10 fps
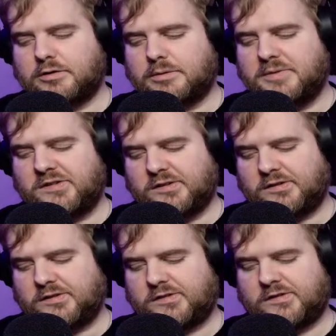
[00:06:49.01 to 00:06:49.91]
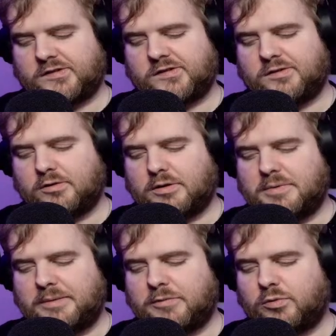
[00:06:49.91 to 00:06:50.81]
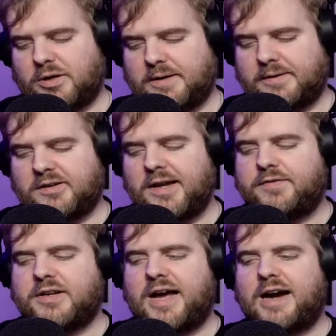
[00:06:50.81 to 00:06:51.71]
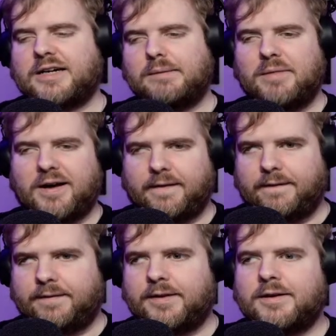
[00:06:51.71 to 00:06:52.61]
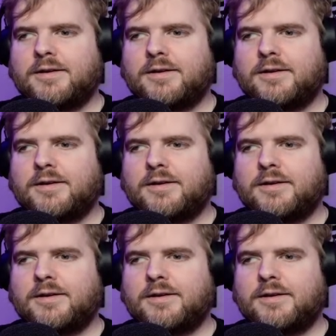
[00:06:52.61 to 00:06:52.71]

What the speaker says: or Mrs. or in between David Ackerman.